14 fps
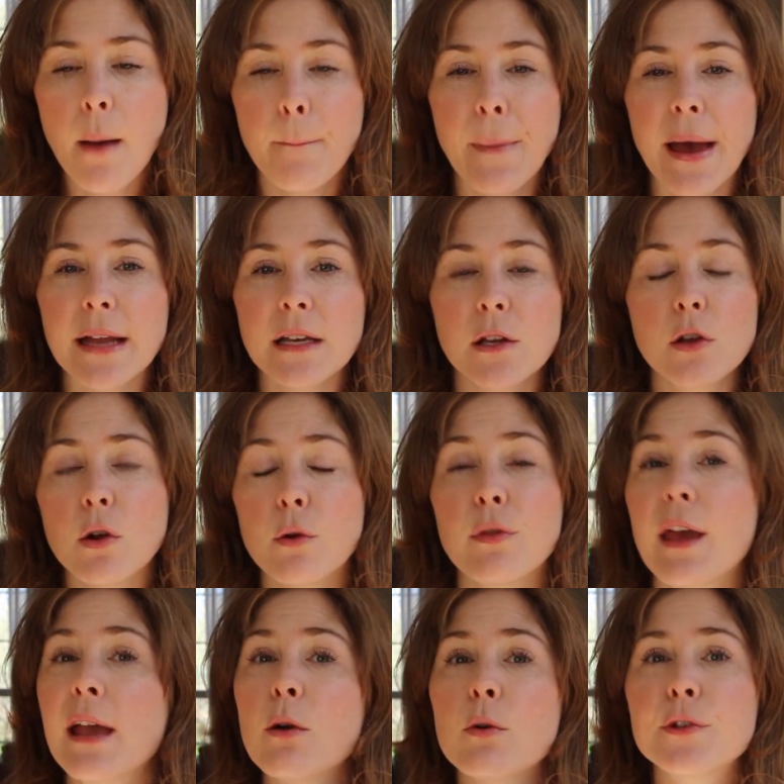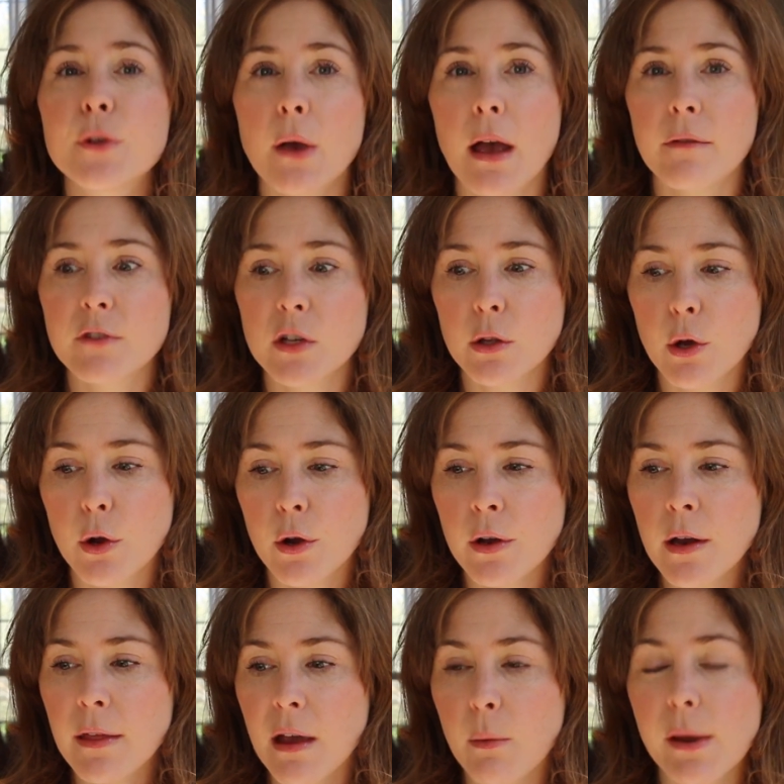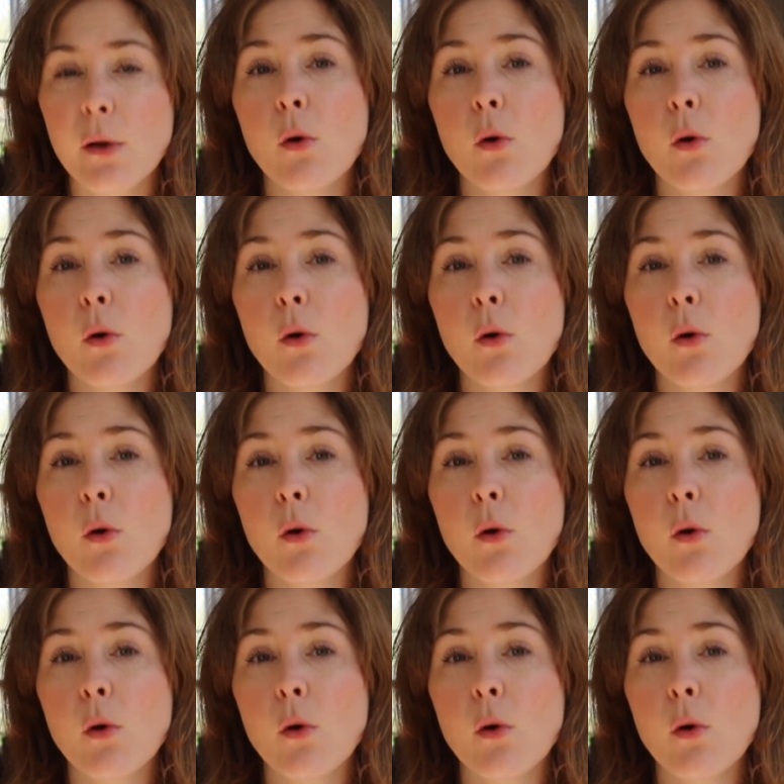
But you know, they also have to learn that we